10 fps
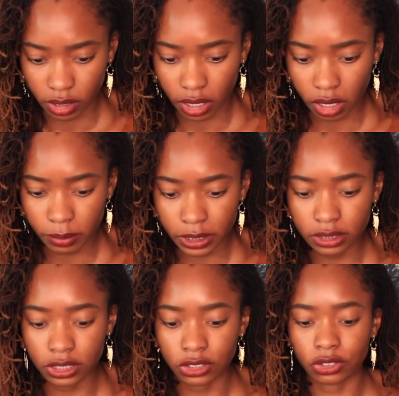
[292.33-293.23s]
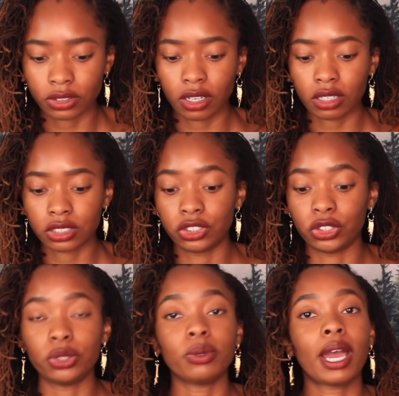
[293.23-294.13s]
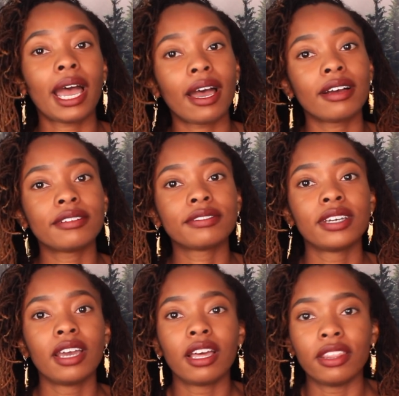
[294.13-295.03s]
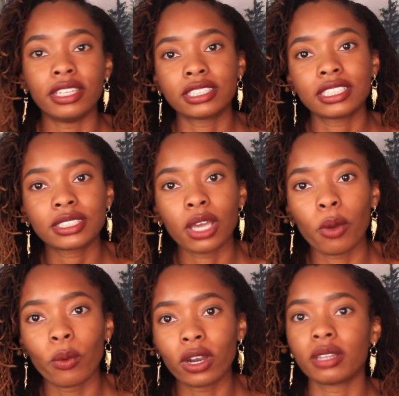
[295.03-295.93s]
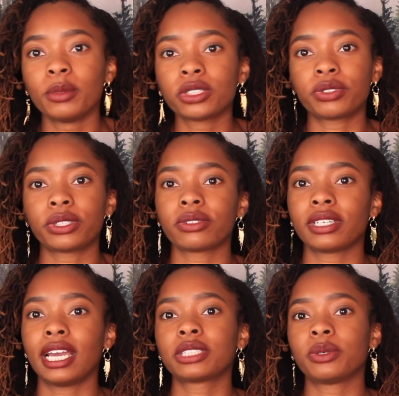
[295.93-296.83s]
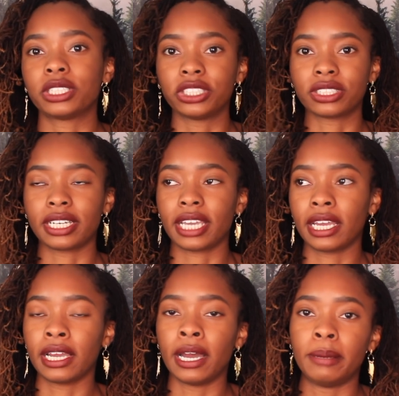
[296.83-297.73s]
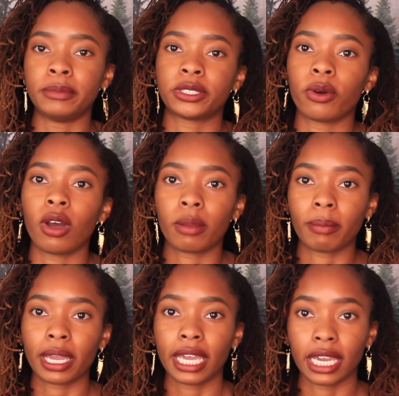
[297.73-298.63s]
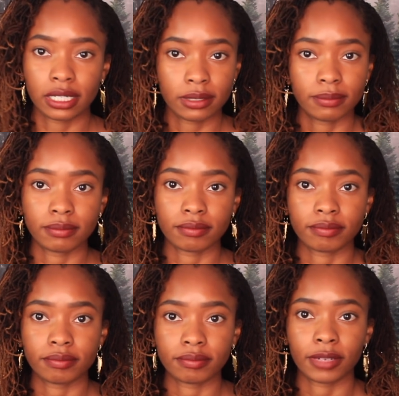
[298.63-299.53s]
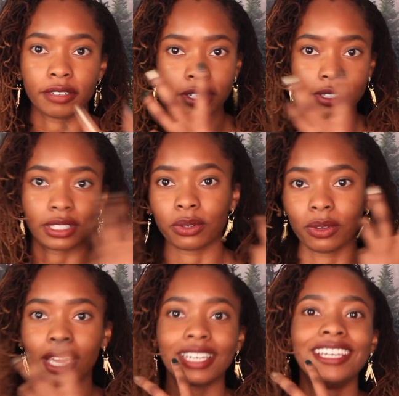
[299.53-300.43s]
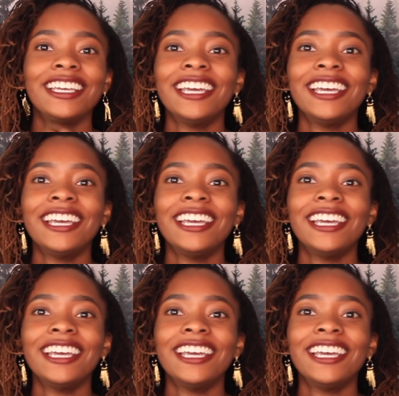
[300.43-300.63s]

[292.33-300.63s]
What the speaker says: How many Sisterlocks do you have? This is one of the most frequently asked questions I get. So on my head, my very little head.